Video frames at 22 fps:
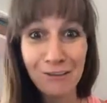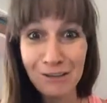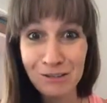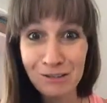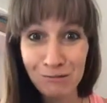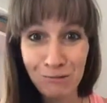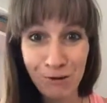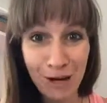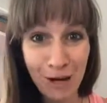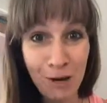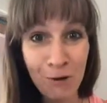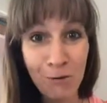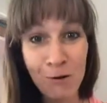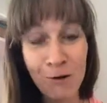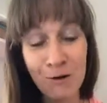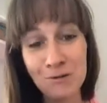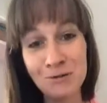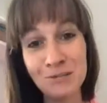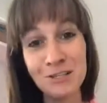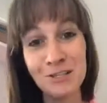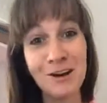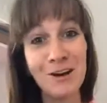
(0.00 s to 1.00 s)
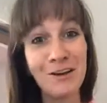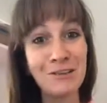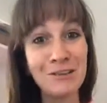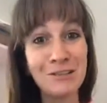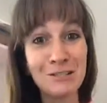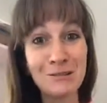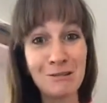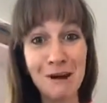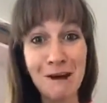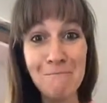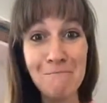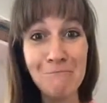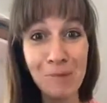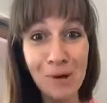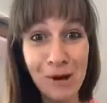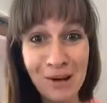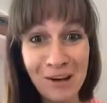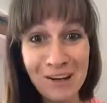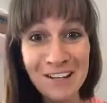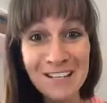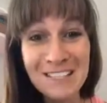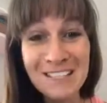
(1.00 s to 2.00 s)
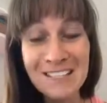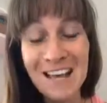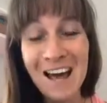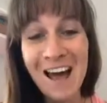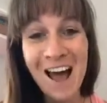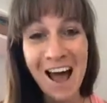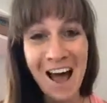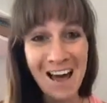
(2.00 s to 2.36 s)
these great quotes and all these great books